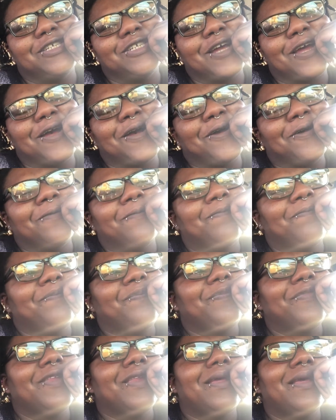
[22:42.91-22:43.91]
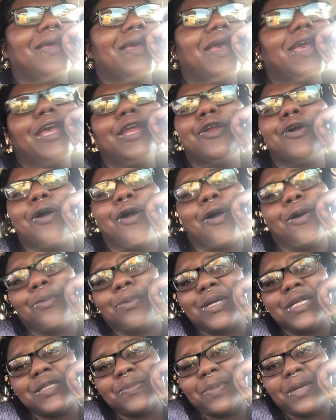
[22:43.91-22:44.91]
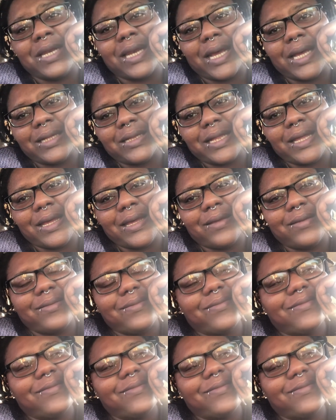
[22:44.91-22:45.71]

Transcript: y'all, it don't always be like that.